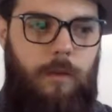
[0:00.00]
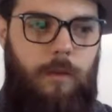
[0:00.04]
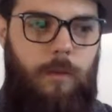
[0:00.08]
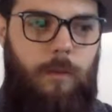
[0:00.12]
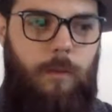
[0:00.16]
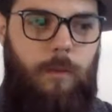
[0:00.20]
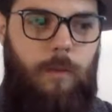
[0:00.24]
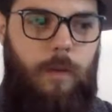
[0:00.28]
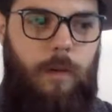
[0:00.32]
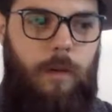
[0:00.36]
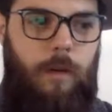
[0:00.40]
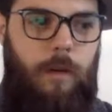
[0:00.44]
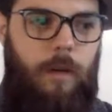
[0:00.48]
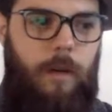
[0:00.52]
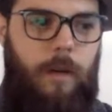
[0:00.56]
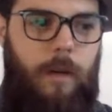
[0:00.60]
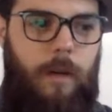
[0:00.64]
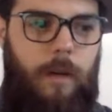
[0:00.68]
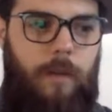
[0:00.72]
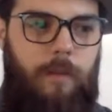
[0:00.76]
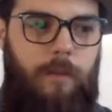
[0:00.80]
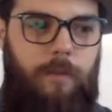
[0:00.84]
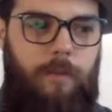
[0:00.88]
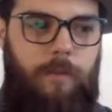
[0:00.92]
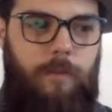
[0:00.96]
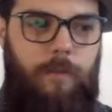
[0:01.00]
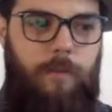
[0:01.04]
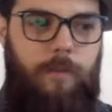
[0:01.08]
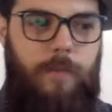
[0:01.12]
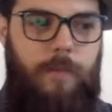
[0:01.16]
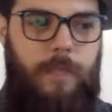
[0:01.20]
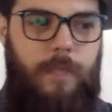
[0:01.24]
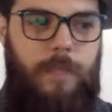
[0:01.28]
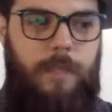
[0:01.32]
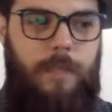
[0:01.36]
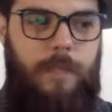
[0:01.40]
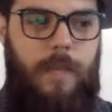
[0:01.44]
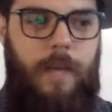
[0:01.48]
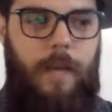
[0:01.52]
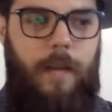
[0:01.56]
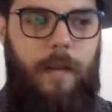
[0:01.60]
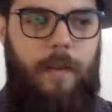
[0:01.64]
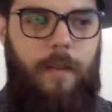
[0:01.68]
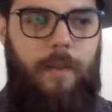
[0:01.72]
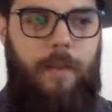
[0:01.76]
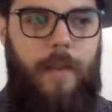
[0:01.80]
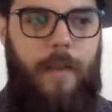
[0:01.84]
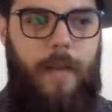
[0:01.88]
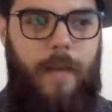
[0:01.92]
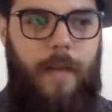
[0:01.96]
we all kind of
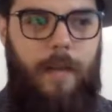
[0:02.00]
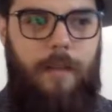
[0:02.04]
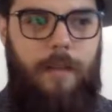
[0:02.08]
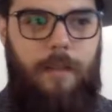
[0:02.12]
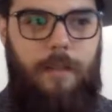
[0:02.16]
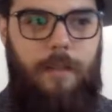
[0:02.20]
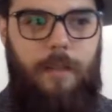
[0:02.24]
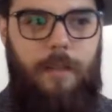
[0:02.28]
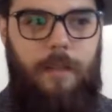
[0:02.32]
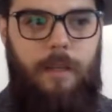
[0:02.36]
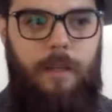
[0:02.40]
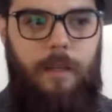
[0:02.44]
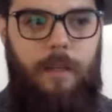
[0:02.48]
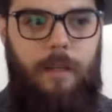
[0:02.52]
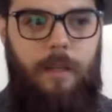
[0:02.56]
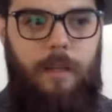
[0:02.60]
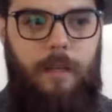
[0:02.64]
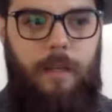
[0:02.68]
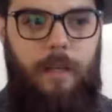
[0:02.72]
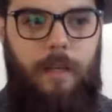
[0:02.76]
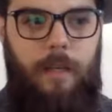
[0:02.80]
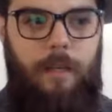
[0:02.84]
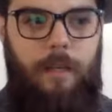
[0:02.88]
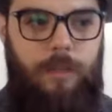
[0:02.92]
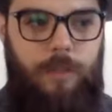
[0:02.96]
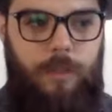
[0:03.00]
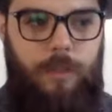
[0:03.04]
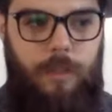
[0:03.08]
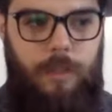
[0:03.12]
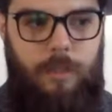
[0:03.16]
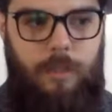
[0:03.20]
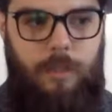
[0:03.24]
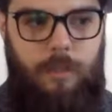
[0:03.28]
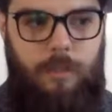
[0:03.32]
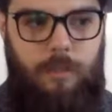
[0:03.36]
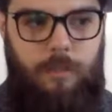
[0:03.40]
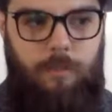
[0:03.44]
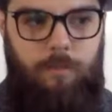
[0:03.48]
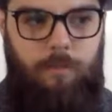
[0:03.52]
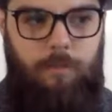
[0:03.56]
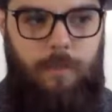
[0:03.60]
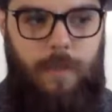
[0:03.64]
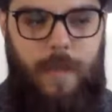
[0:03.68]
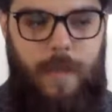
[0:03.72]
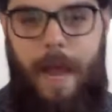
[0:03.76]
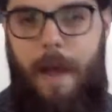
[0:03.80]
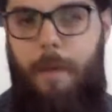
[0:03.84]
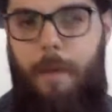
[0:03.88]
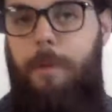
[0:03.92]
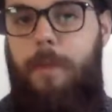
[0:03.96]
decided that it just
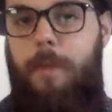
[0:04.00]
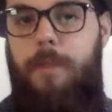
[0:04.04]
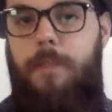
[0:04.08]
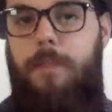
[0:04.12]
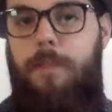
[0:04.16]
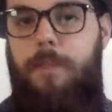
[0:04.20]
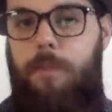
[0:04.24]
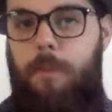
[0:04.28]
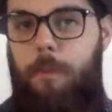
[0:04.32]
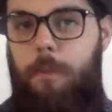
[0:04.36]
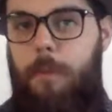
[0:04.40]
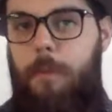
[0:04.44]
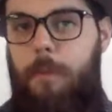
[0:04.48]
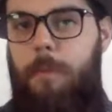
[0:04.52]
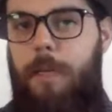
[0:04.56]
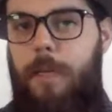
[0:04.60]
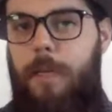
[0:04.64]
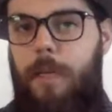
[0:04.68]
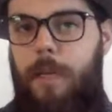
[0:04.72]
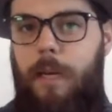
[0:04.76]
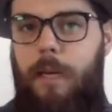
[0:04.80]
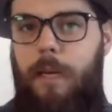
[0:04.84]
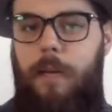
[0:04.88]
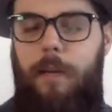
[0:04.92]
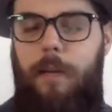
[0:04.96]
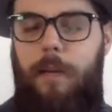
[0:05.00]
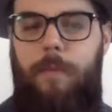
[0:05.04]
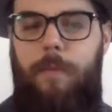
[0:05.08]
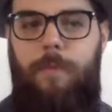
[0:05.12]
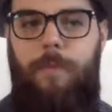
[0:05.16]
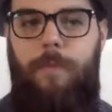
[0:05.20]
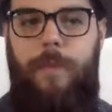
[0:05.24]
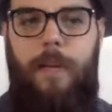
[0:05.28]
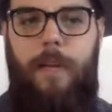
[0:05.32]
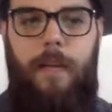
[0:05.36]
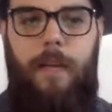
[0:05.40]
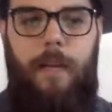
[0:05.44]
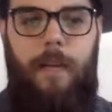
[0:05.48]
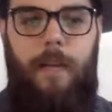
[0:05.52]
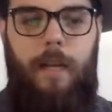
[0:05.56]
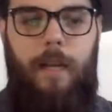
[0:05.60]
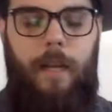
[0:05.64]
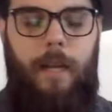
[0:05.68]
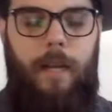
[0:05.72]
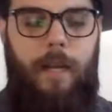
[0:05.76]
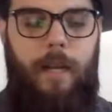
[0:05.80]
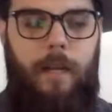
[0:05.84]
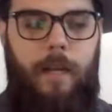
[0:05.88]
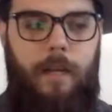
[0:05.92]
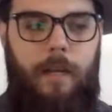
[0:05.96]
happens from the beginning.
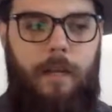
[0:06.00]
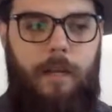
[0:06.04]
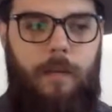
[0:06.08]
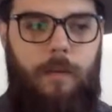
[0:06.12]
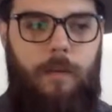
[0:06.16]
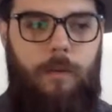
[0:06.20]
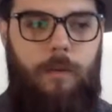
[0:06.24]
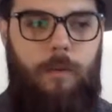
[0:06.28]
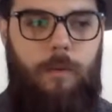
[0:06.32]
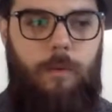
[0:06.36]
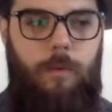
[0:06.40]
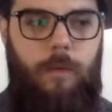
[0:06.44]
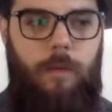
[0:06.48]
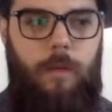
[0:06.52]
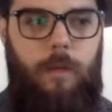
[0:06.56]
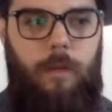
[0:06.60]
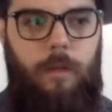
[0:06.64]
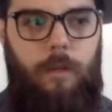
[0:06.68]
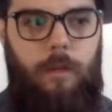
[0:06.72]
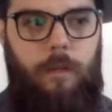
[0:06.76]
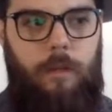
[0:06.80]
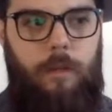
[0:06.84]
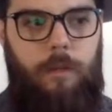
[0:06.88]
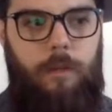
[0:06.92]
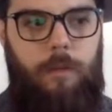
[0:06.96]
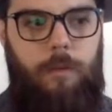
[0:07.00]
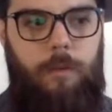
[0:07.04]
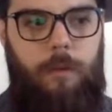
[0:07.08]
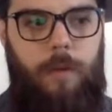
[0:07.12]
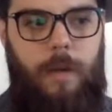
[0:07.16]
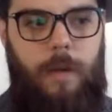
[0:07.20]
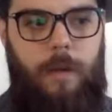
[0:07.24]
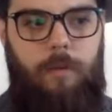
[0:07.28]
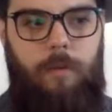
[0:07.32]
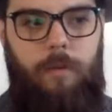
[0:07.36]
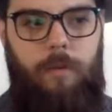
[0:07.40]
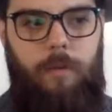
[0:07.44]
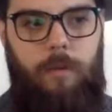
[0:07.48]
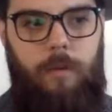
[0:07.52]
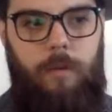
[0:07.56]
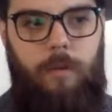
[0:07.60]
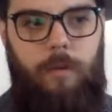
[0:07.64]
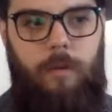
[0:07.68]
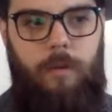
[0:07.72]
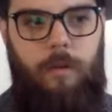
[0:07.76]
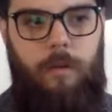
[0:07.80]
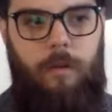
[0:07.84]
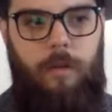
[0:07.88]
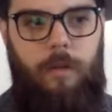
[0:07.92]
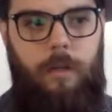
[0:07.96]
And you
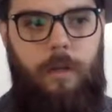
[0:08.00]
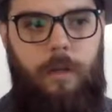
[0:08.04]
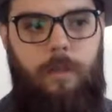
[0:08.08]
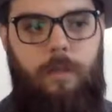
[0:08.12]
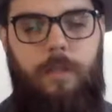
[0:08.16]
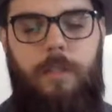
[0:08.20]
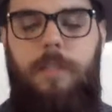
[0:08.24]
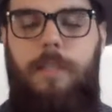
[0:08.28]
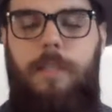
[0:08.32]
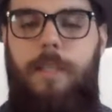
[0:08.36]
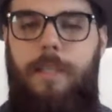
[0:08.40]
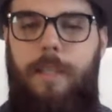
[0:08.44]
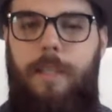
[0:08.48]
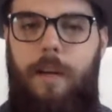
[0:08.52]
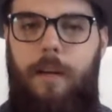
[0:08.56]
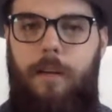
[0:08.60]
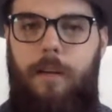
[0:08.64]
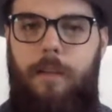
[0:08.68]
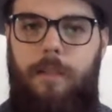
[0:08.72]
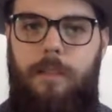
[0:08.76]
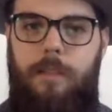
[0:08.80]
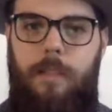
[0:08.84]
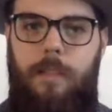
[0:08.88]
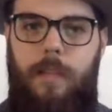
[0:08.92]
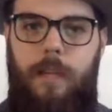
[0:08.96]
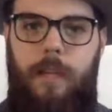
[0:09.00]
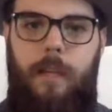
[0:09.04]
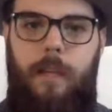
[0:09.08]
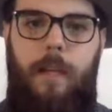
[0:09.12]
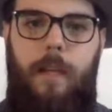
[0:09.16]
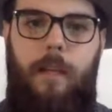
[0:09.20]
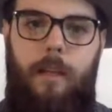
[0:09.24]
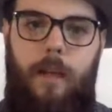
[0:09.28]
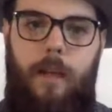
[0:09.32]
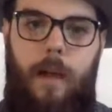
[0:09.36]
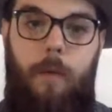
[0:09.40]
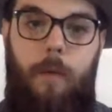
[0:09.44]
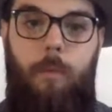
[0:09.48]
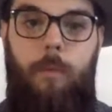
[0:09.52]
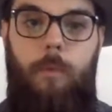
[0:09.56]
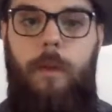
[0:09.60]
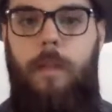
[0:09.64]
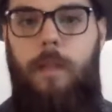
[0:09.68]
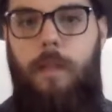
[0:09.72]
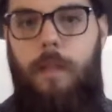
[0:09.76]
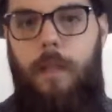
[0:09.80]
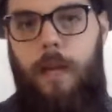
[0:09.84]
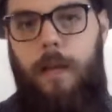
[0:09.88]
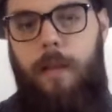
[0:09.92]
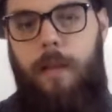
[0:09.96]
never sit down and say, like, I really
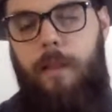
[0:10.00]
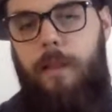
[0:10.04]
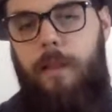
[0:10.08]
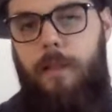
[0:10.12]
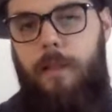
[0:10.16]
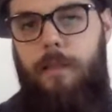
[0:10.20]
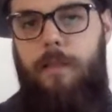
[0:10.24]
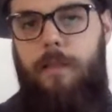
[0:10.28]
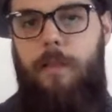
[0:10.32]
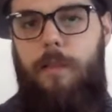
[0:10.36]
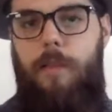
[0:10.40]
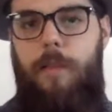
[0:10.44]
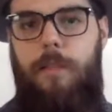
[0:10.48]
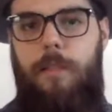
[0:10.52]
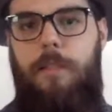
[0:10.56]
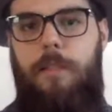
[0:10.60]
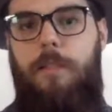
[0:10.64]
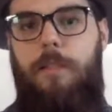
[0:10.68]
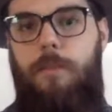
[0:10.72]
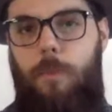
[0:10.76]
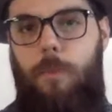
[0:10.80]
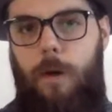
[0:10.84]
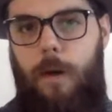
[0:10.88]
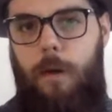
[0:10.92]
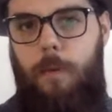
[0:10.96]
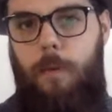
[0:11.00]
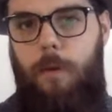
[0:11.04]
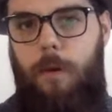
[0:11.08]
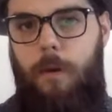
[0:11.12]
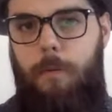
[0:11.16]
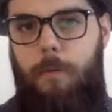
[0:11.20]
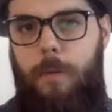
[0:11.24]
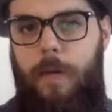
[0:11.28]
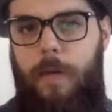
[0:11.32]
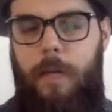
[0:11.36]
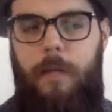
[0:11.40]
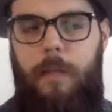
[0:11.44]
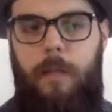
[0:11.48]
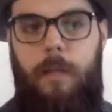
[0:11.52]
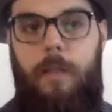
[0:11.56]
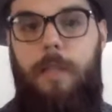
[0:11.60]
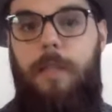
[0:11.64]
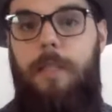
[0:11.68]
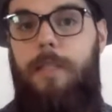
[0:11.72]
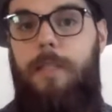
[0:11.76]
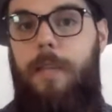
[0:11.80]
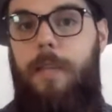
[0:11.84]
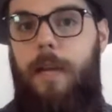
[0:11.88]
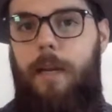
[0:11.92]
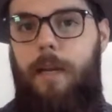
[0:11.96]
like this is what I want to make. At
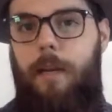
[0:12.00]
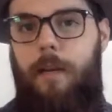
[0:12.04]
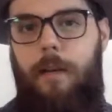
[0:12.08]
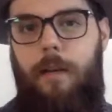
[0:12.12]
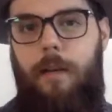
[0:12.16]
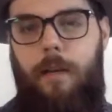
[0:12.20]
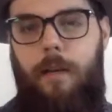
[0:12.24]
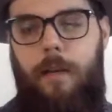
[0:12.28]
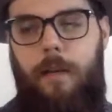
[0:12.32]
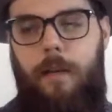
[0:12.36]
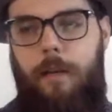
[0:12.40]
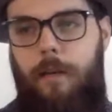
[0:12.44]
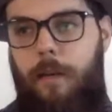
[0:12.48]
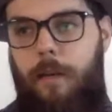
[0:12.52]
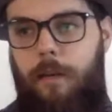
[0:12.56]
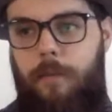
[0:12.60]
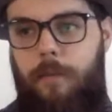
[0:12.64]
least I didn't, and